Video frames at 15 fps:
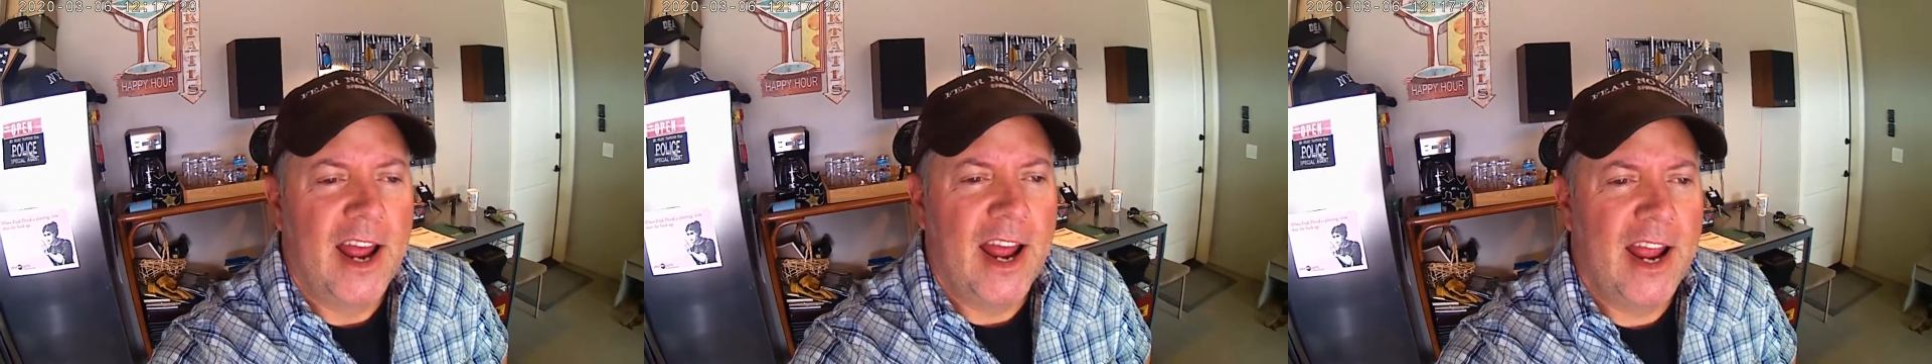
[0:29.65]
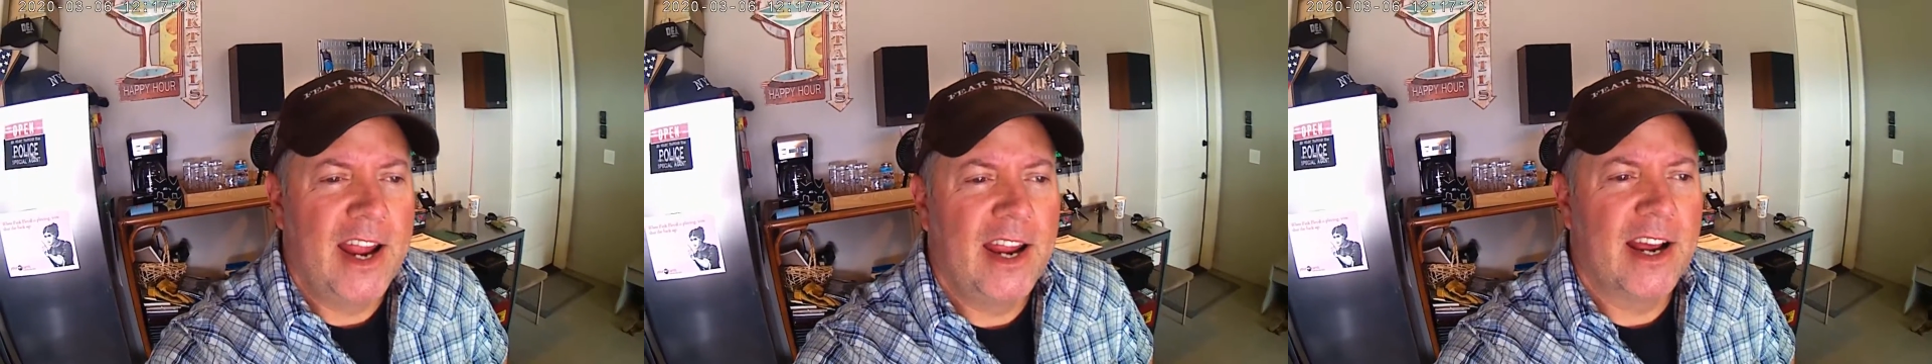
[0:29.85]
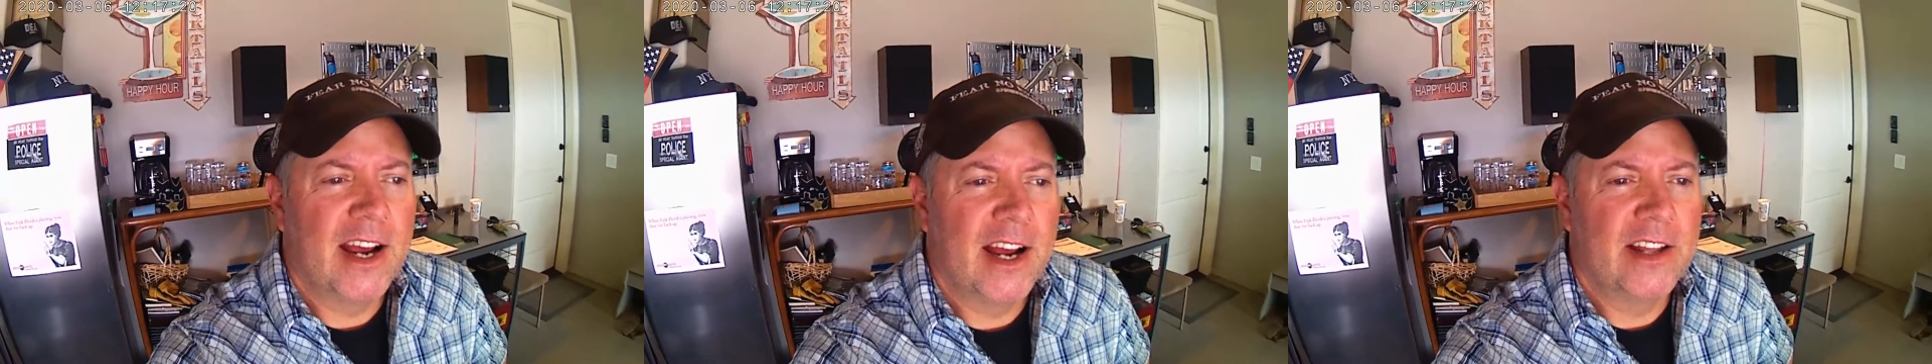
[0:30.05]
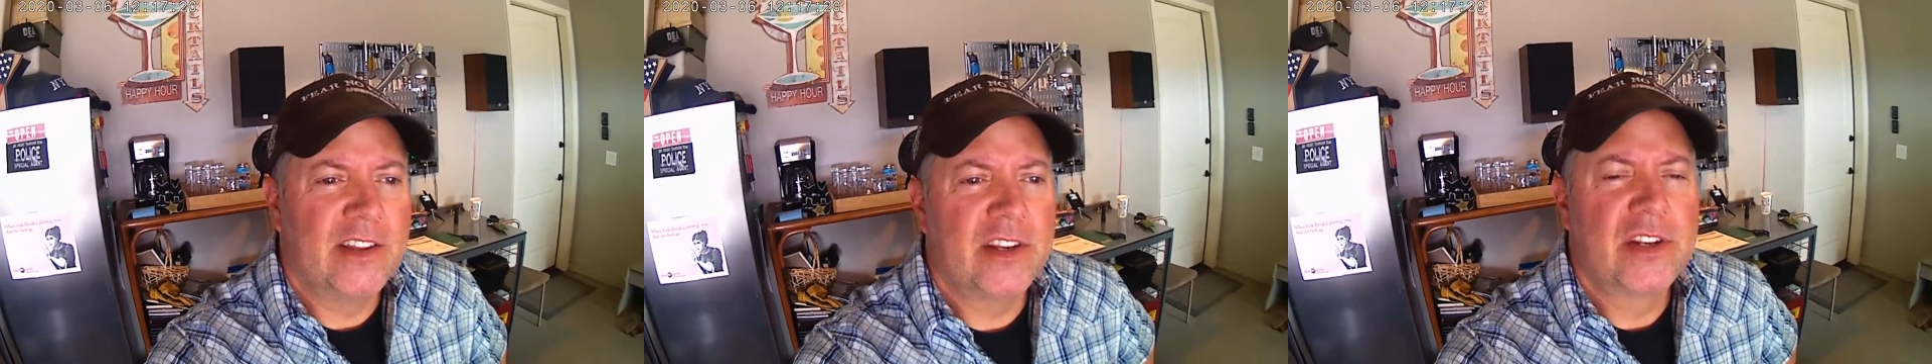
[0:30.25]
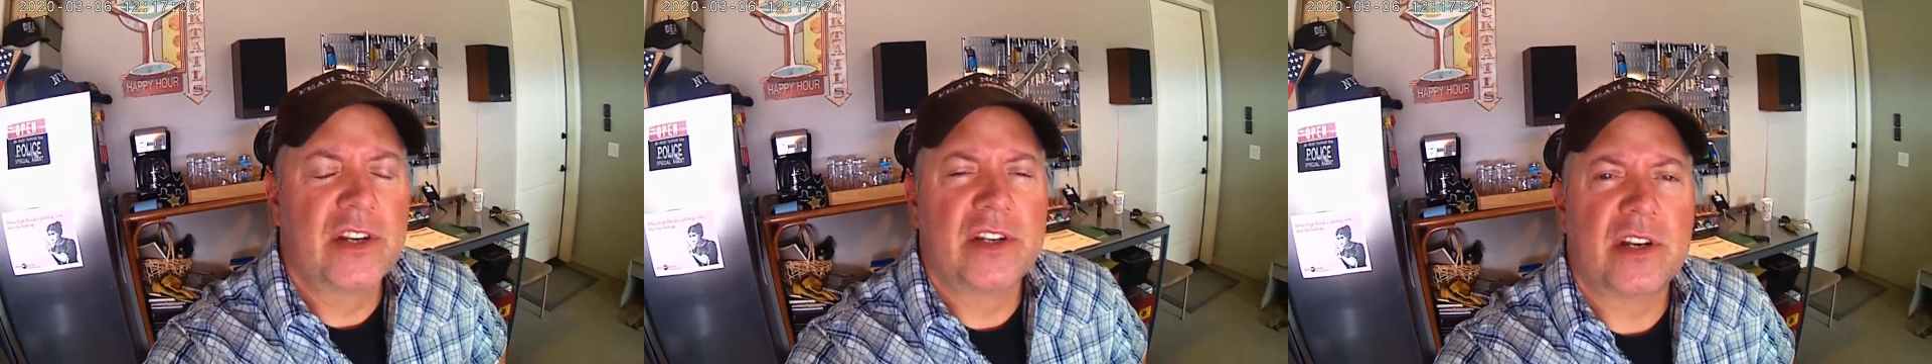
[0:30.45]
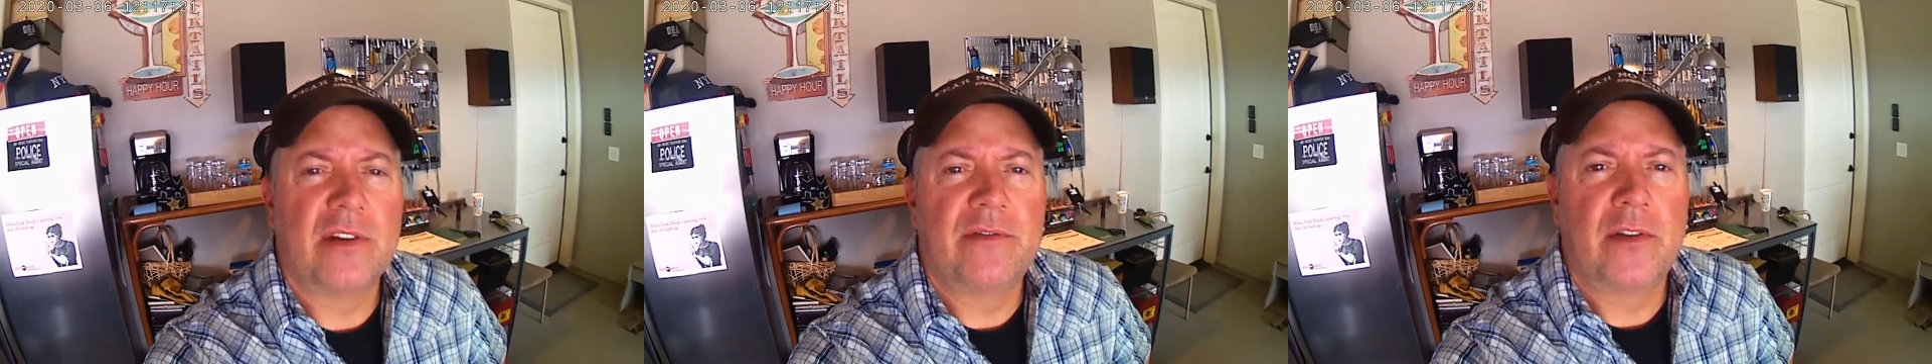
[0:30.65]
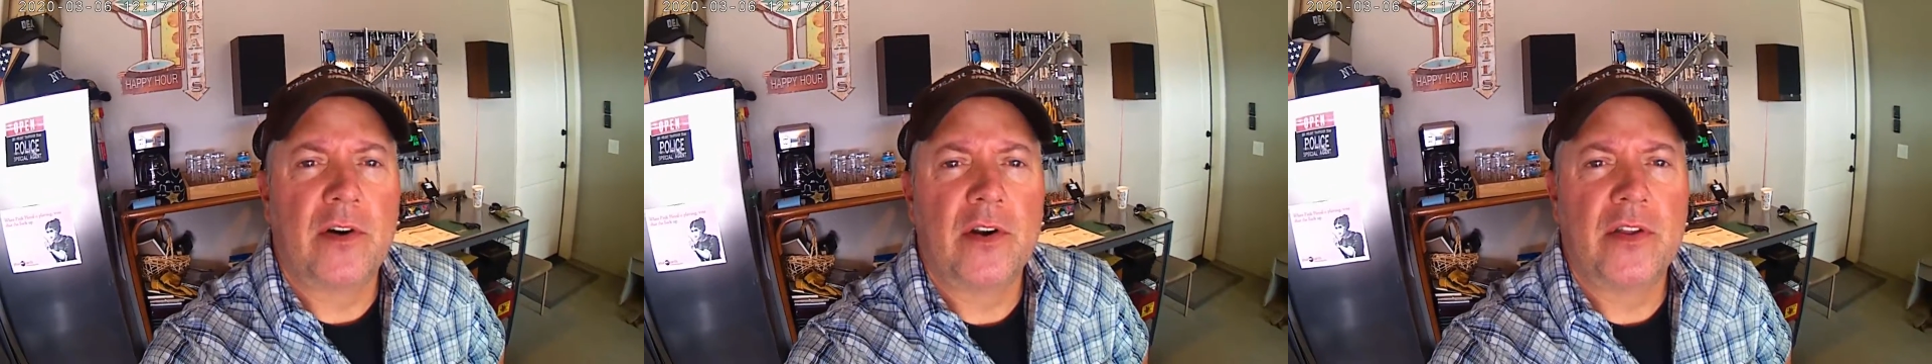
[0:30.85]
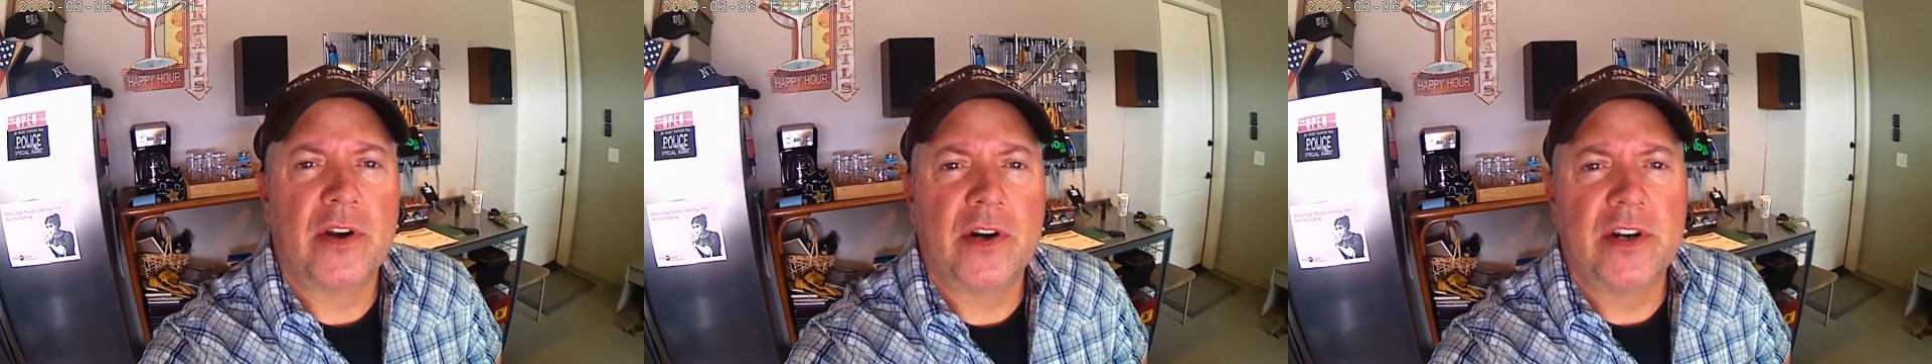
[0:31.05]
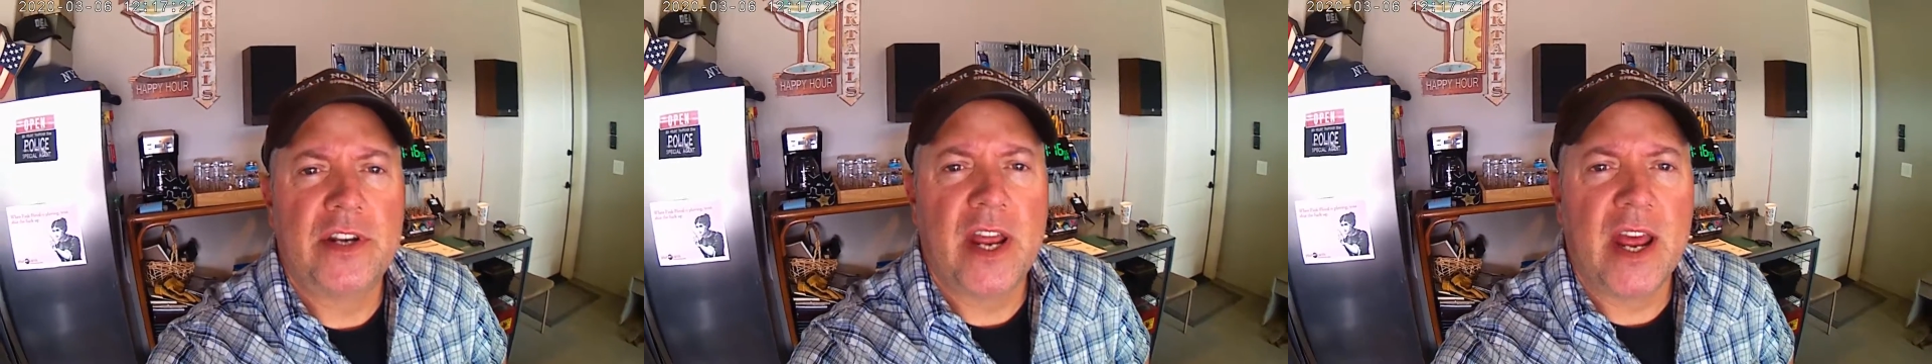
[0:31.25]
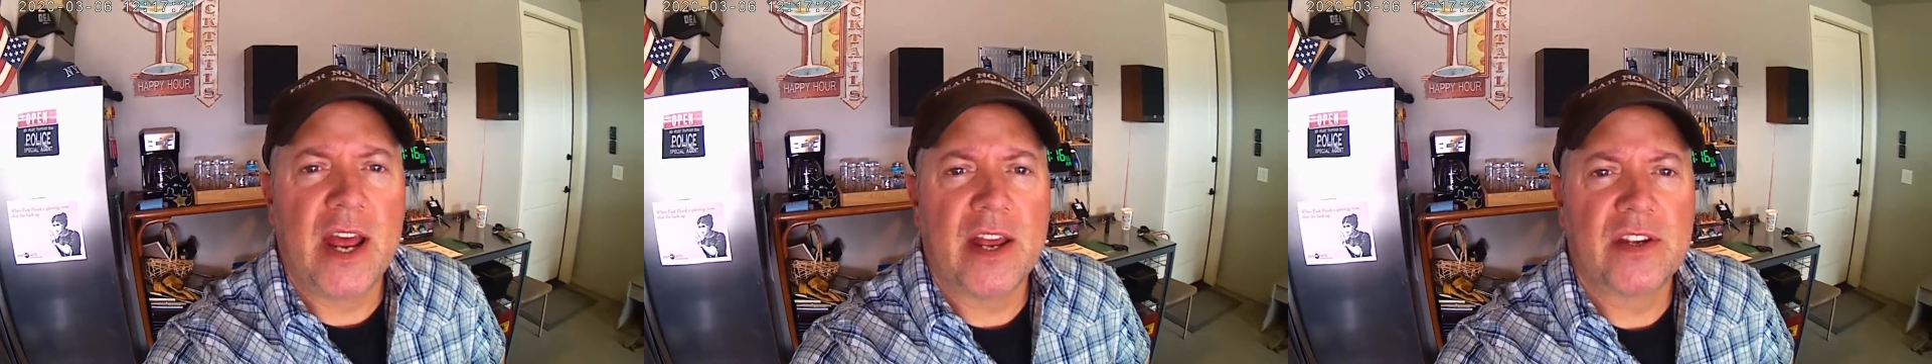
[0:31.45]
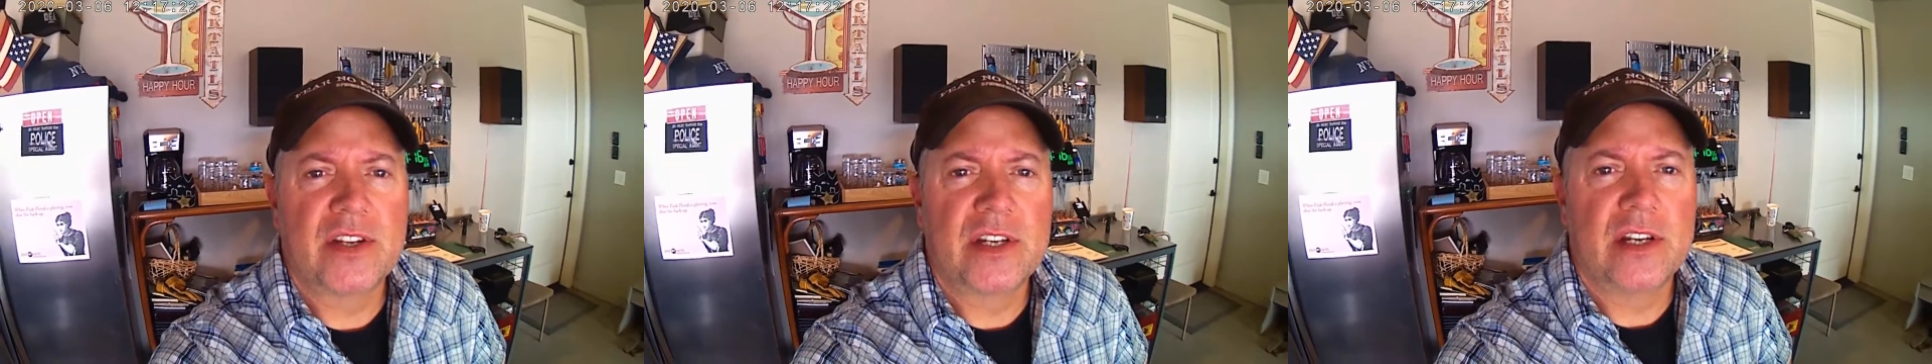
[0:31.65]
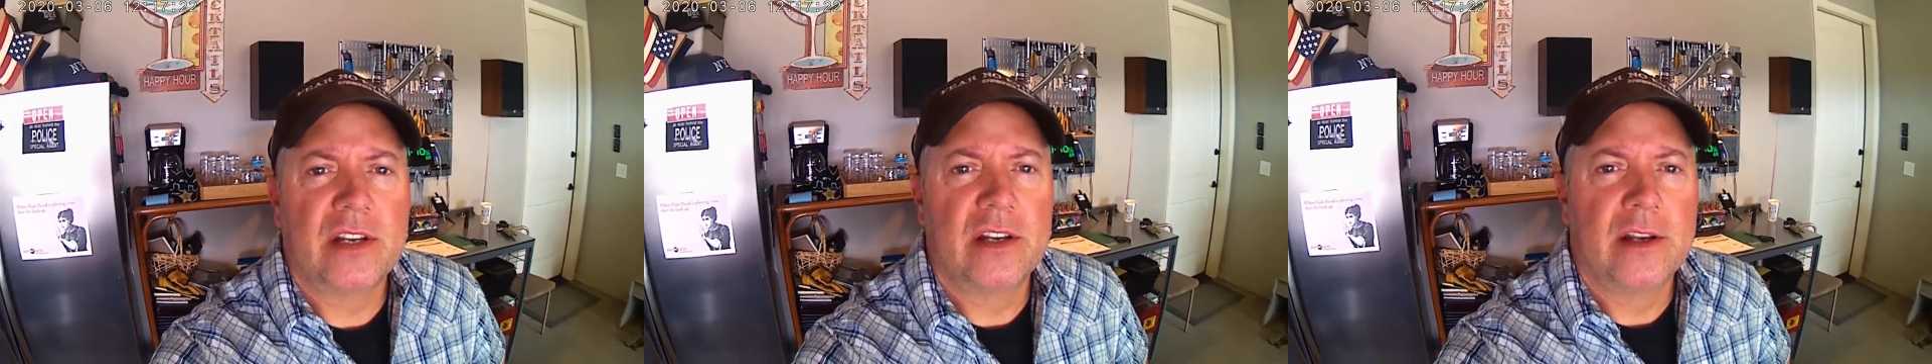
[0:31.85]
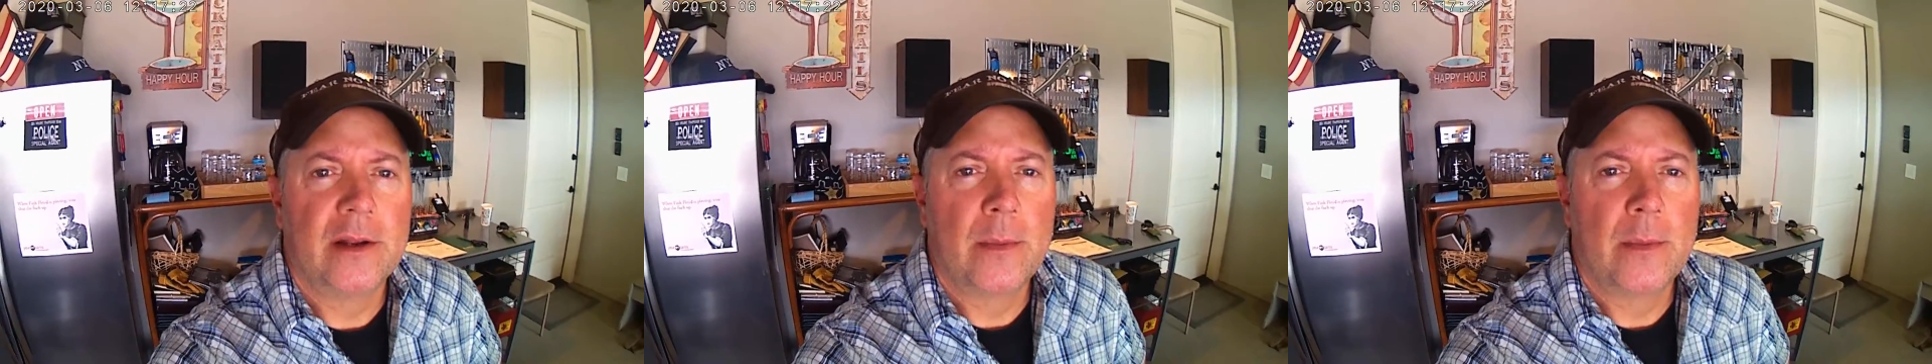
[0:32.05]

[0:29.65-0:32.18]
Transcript: Hey, uh, this is a further test